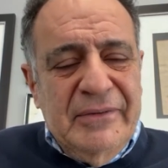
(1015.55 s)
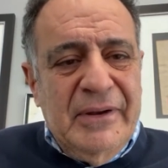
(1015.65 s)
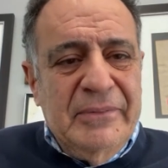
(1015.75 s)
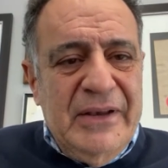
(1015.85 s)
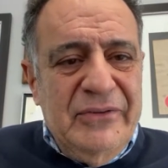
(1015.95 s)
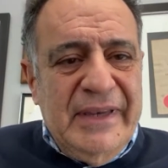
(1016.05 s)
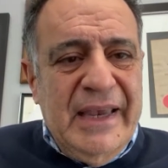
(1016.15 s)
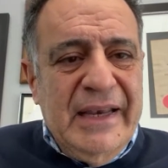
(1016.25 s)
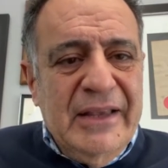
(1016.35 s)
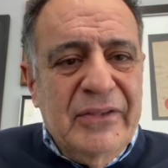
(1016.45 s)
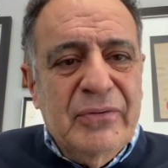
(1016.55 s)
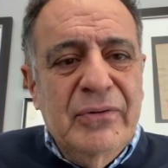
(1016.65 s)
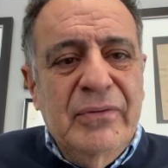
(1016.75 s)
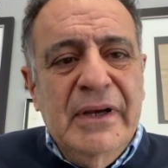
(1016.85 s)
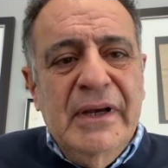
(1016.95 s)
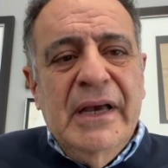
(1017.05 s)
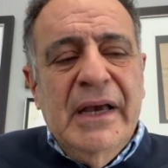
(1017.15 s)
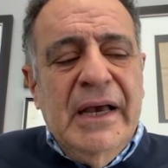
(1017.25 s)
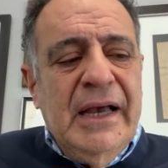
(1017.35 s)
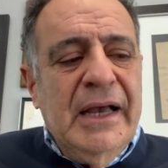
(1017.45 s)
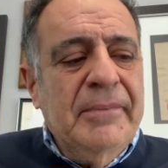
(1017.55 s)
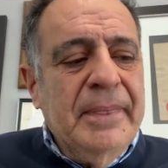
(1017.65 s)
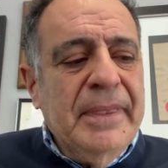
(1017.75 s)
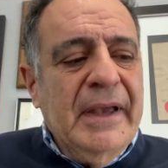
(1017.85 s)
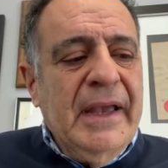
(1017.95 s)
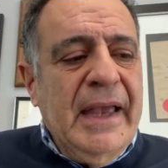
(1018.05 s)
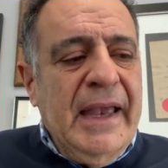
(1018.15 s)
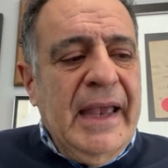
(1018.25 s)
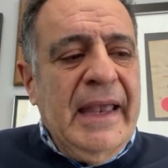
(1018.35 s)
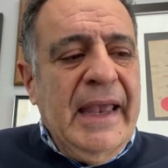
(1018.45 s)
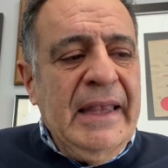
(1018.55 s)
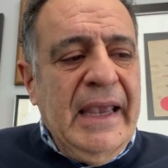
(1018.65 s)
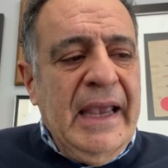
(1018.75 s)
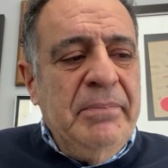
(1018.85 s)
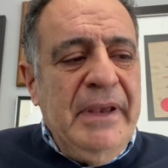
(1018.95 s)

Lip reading: Sometimes you can't get through, and